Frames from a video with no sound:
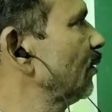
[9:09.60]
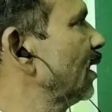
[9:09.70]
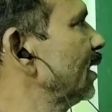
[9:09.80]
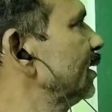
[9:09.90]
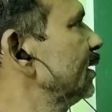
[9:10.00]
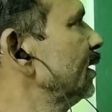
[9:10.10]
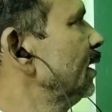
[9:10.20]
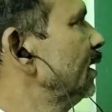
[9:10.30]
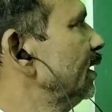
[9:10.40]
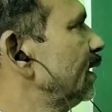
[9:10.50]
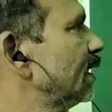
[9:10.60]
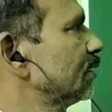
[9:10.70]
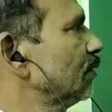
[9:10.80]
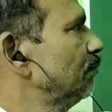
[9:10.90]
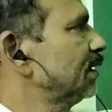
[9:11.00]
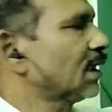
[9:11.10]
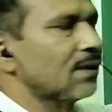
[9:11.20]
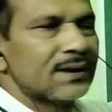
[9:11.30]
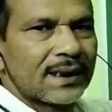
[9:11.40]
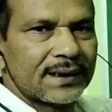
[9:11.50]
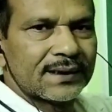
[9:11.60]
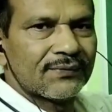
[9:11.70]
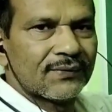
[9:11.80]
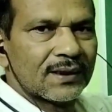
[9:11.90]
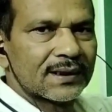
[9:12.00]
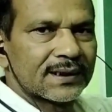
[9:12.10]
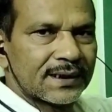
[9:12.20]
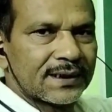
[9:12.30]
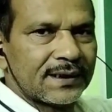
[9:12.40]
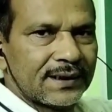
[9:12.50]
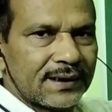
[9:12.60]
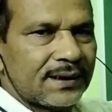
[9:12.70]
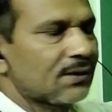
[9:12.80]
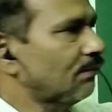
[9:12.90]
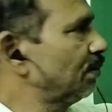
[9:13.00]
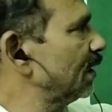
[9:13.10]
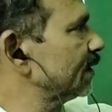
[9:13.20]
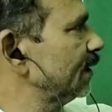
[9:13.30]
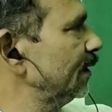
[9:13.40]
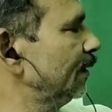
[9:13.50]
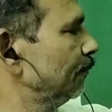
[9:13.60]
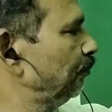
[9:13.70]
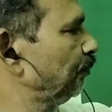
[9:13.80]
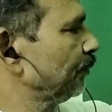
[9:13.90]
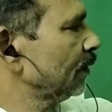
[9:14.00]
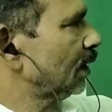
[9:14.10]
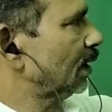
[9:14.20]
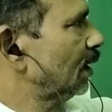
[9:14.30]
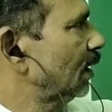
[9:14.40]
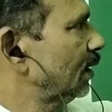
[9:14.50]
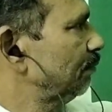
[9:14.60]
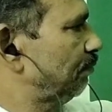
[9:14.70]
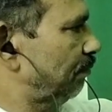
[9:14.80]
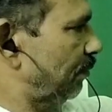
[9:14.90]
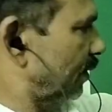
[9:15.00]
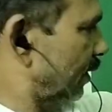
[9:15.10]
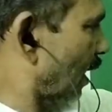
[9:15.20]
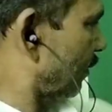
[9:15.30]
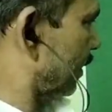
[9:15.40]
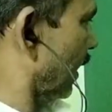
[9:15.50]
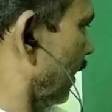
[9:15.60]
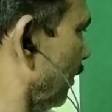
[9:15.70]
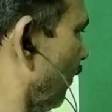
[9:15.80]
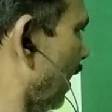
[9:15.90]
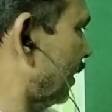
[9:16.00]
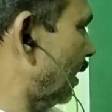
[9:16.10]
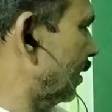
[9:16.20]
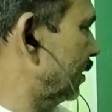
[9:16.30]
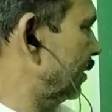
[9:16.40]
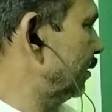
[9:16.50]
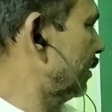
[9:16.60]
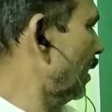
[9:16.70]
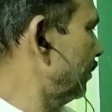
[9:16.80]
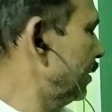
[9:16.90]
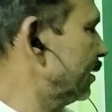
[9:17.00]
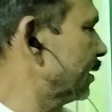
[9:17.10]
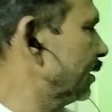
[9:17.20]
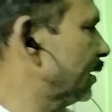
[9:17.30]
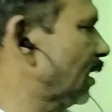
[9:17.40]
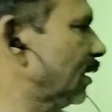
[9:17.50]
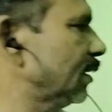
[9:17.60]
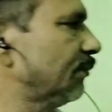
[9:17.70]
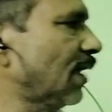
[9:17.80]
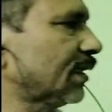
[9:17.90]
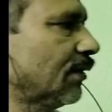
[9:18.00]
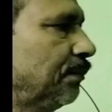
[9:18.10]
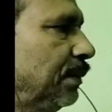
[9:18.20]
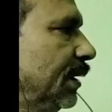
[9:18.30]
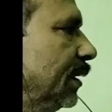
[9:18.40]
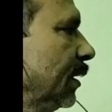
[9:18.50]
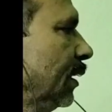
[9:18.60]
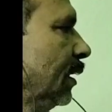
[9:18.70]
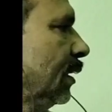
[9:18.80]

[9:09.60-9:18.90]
whereas in case of methanol that is 16. It is obviously the second factor, that means the factor B,